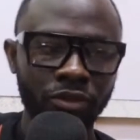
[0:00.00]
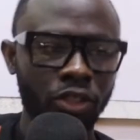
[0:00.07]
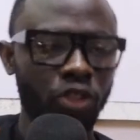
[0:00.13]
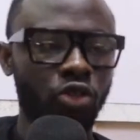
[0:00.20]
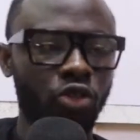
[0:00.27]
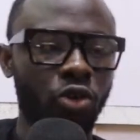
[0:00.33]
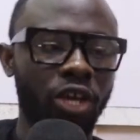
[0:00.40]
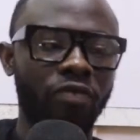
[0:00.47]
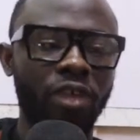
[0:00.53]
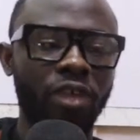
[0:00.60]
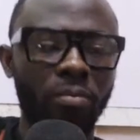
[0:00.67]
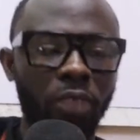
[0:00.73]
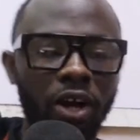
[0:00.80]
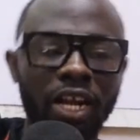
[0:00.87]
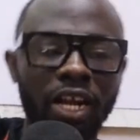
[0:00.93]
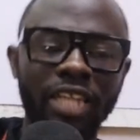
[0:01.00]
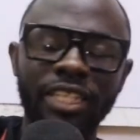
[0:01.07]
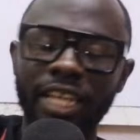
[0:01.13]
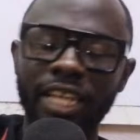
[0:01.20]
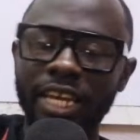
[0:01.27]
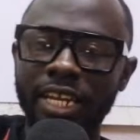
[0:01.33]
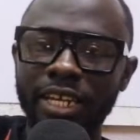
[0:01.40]
So if they bought the
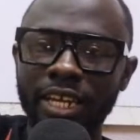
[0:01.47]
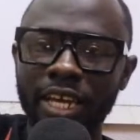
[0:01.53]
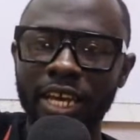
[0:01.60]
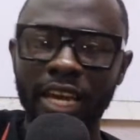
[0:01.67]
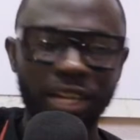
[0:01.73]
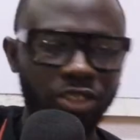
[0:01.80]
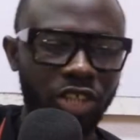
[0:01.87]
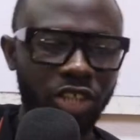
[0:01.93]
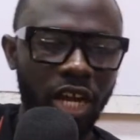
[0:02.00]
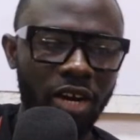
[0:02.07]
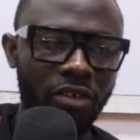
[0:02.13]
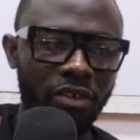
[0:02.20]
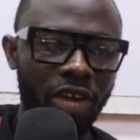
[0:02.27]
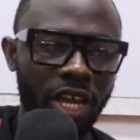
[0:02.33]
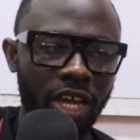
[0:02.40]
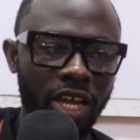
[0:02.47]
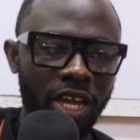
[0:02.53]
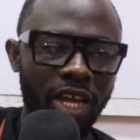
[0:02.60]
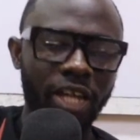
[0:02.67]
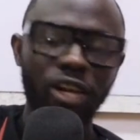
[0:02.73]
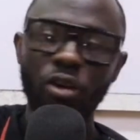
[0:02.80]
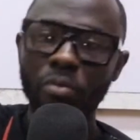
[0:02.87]
thing in January,
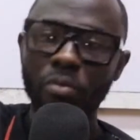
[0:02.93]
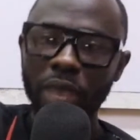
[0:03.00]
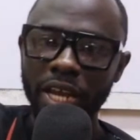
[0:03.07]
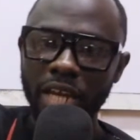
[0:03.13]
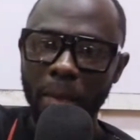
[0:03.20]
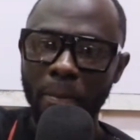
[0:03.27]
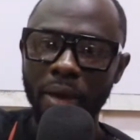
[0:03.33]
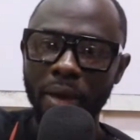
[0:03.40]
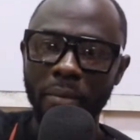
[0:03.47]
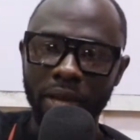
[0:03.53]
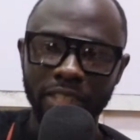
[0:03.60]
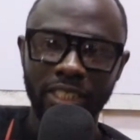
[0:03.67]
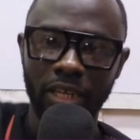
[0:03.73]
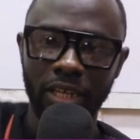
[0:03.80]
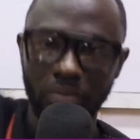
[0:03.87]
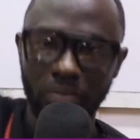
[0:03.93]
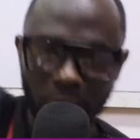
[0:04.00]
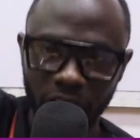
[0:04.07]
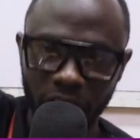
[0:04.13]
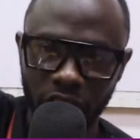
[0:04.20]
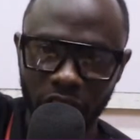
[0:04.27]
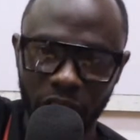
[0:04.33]
they will make the payment in
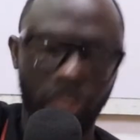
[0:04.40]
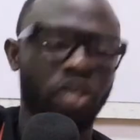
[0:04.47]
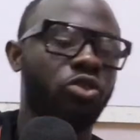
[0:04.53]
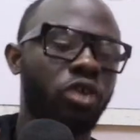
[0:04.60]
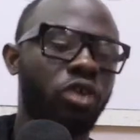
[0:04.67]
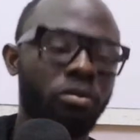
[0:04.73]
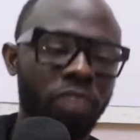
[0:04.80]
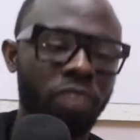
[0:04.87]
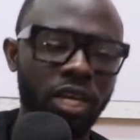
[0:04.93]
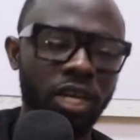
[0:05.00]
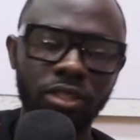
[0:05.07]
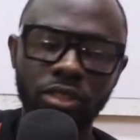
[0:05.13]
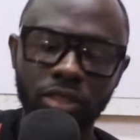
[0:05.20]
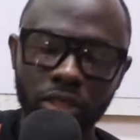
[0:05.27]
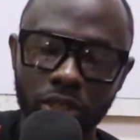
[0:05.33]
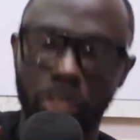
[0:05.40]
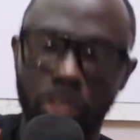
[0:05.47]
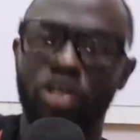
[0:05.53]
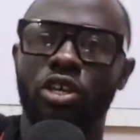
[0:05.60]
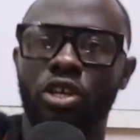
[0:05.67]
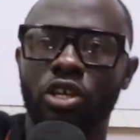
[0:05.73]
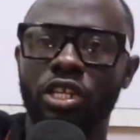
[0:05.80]
March. So it means
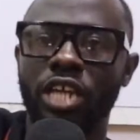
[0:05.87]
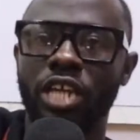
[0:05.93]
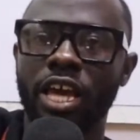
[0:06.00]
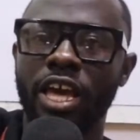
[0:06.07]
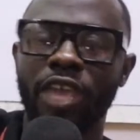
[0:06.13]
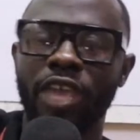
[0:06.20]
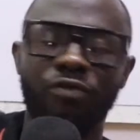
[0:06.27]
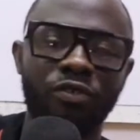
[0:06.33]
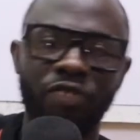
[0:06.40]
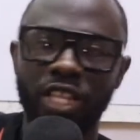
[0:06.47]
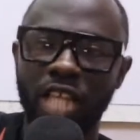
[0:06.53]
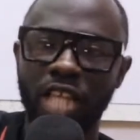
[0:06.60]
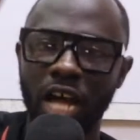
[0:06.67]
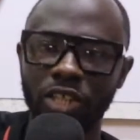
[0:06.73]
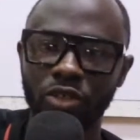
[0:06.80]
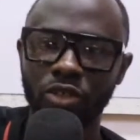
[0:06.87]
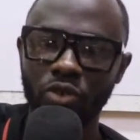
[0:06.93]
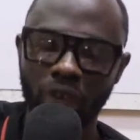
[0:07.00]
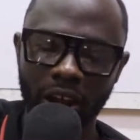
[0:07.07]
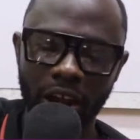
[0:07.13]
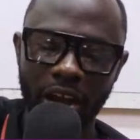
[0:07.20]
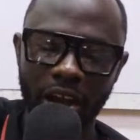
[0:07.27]
the 50,000 will
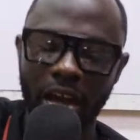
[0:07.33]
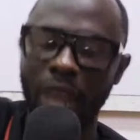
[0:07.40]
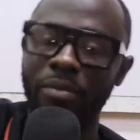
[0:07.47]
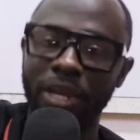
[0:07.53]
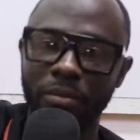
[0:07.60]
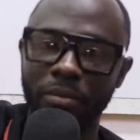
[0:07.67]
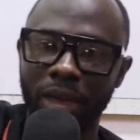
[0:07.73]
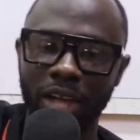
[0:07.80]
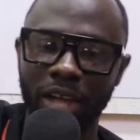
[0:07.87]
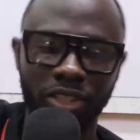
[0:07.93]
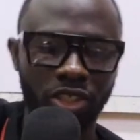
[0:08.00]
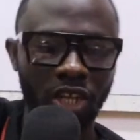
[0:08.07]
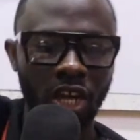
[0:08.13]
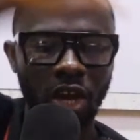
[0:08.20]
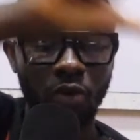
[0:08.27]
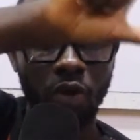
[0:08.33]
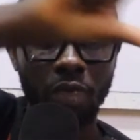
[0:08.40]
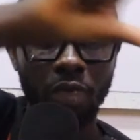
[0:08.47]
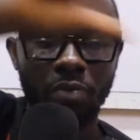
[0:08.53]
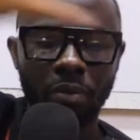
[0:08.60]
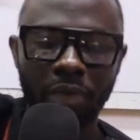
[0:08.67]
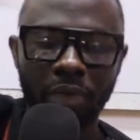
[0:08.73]
rather come in March when
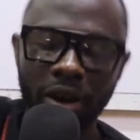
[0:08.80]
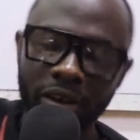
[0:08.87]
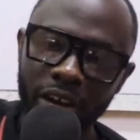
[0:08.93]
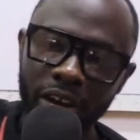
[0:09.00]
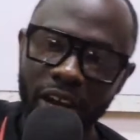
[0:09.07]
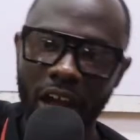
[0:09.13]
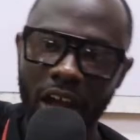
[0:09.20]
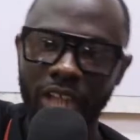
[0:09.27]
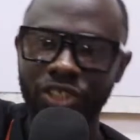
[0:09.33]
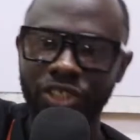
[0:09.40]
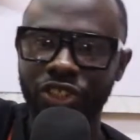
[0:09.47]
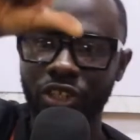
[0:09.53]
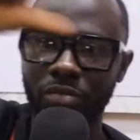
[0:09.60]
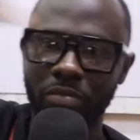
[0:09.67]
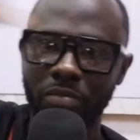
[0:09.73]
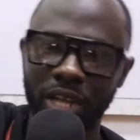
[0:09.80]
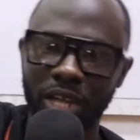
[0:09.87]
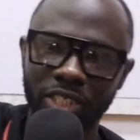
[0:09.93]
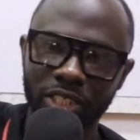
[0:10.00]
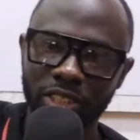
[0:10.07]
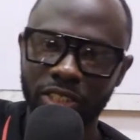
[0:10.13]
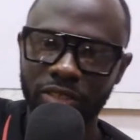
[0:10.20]
preparing the cash budget.